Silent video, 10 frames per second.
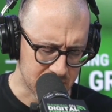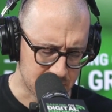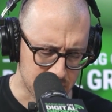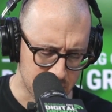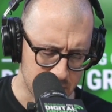
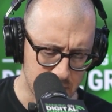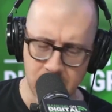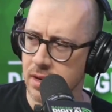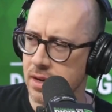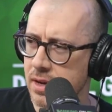
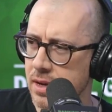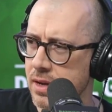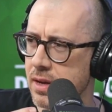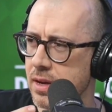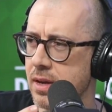
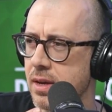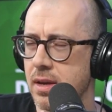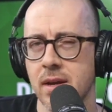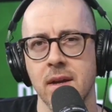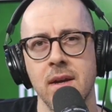
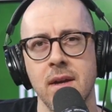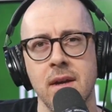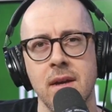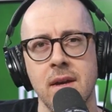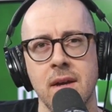
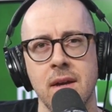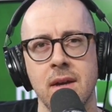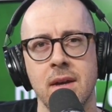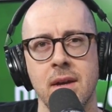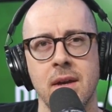
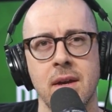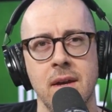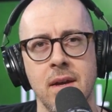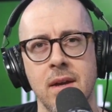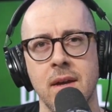
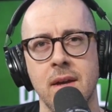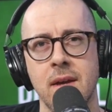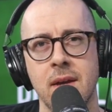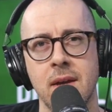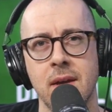
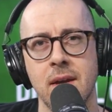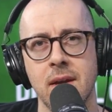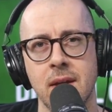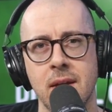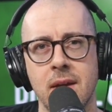
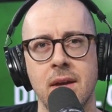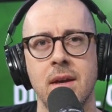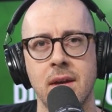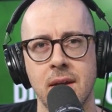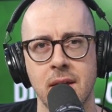
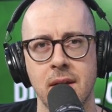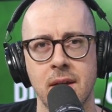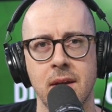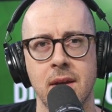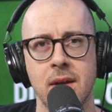
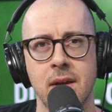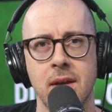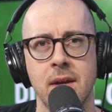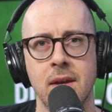[no speech]